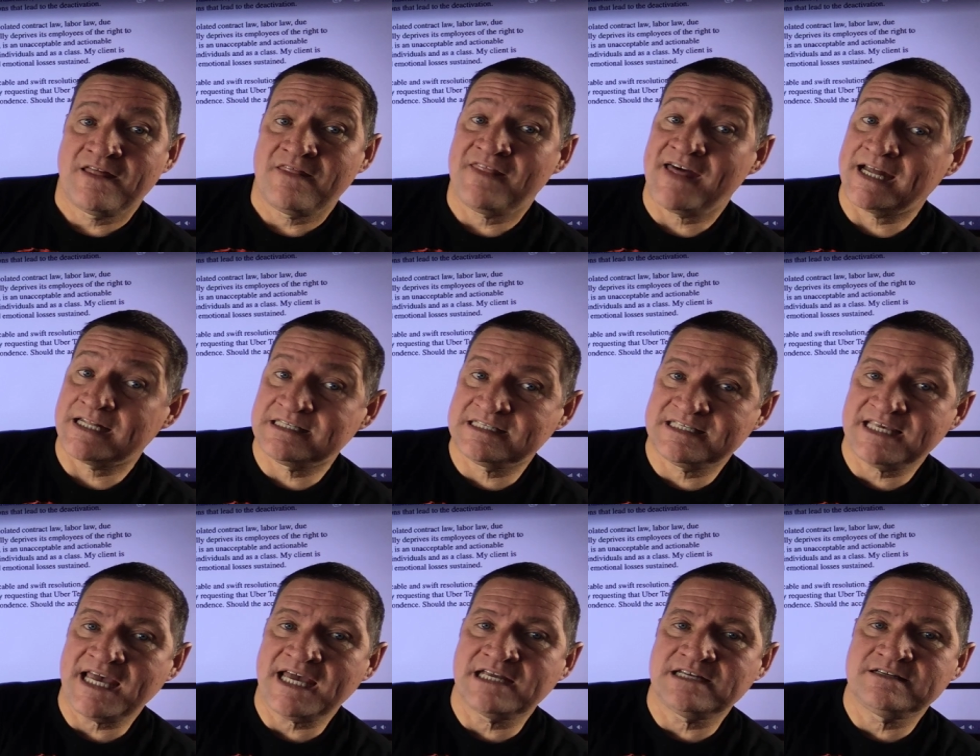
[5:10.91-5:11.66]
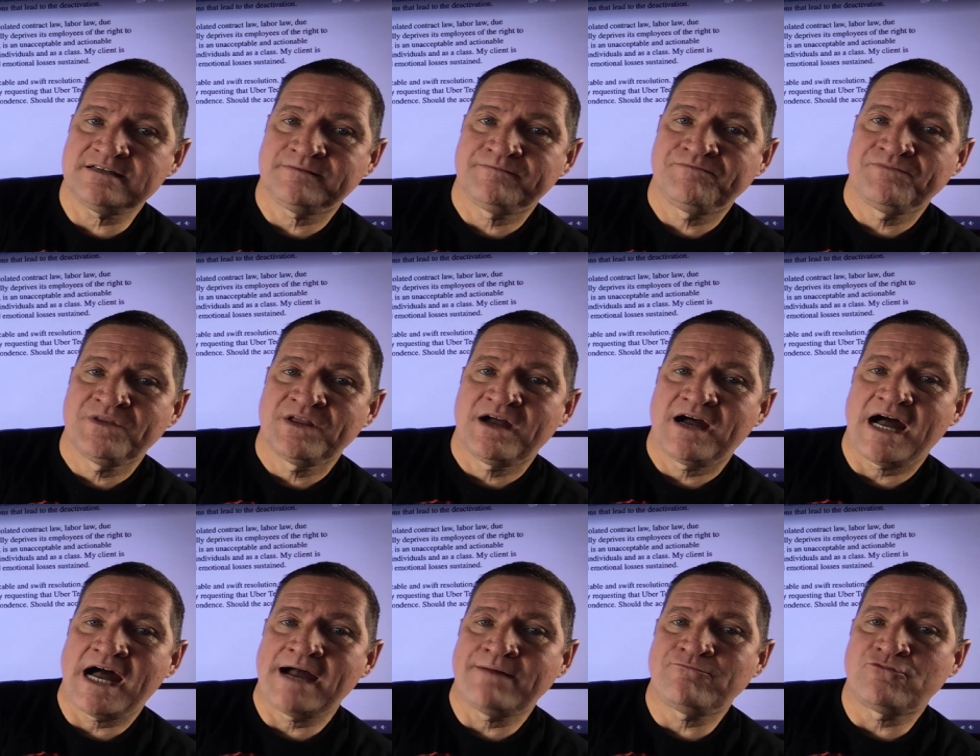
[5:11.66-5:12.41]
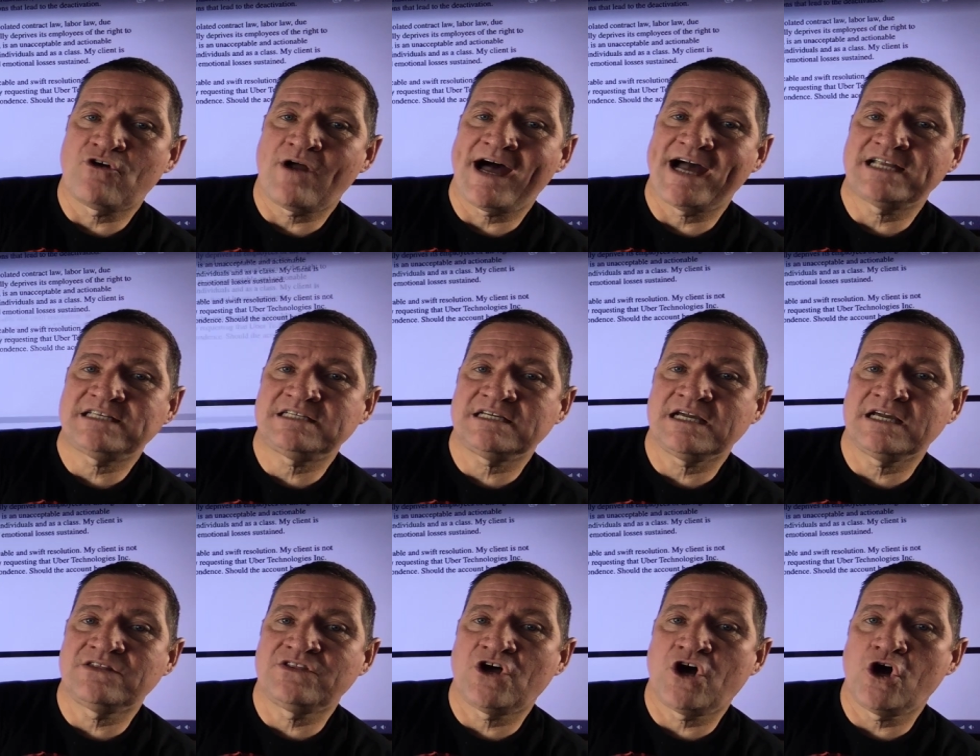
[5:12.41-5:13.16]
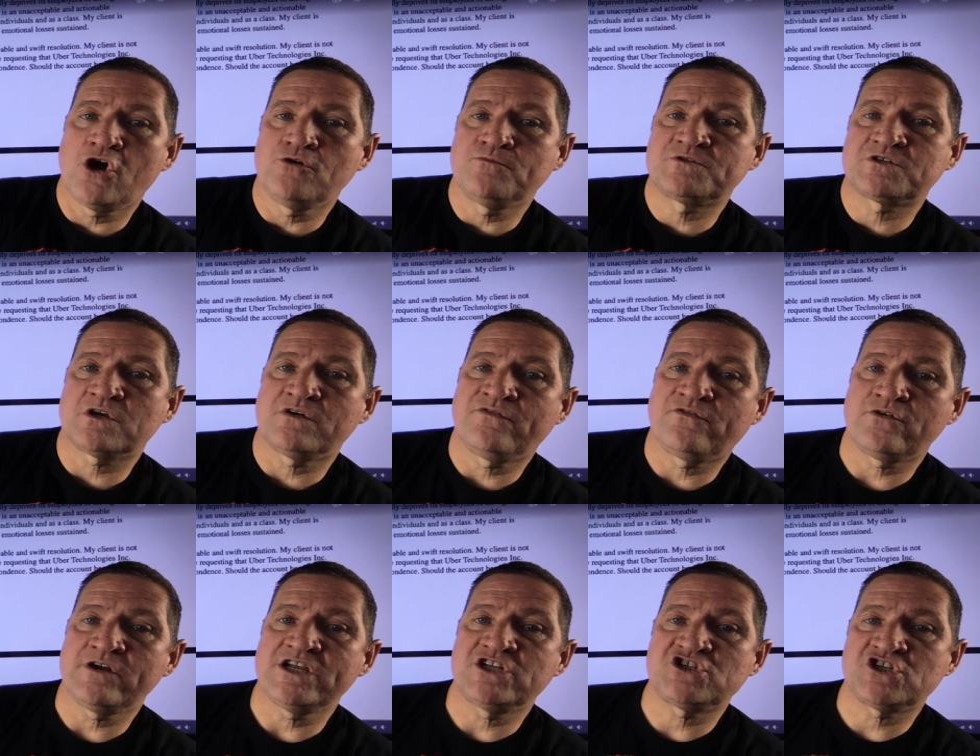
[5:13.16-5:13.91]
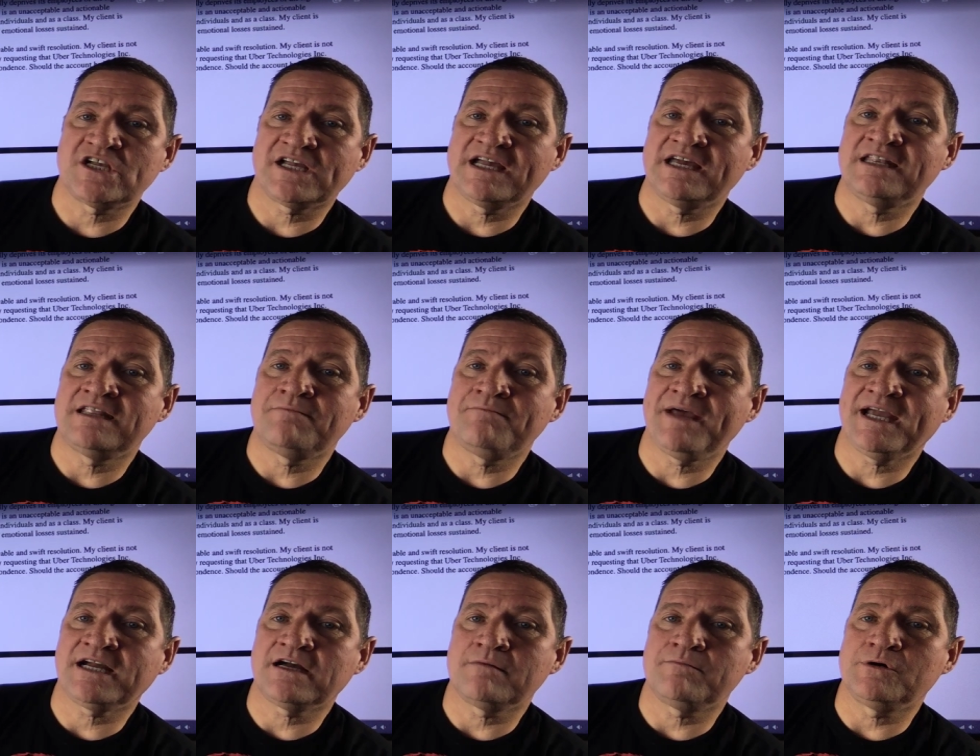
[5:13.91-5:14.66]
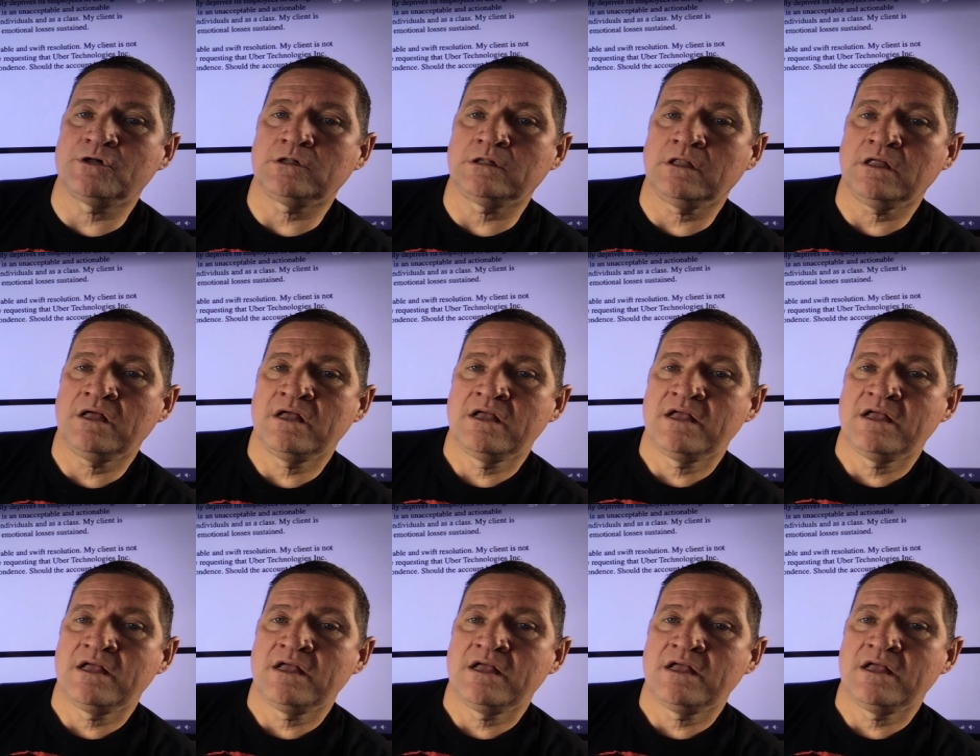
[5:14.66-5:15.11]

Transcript: That said, I'm writing in the hopes of reaching an amicable